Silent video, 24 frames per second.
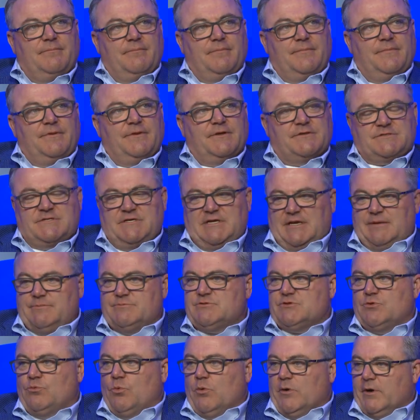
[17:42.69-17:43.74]
the teams,
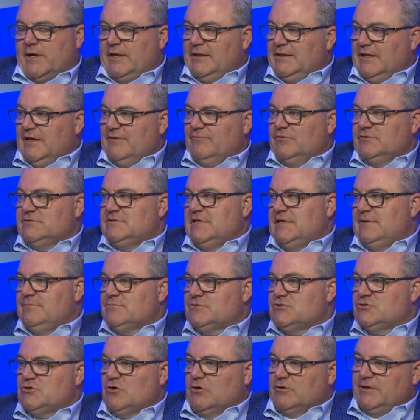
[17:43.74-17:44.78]
the working level teams,
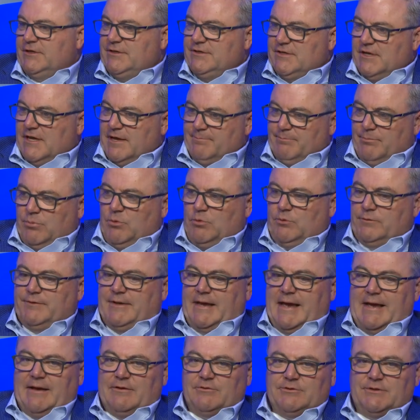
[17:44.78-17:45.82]
starting to get pulled
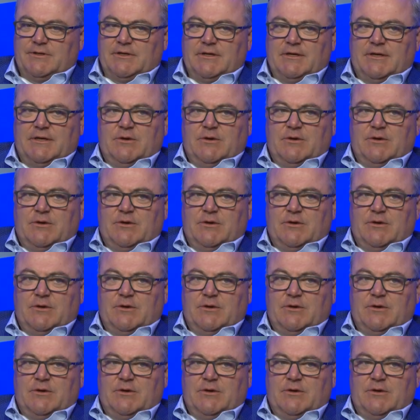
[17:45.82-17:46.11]
down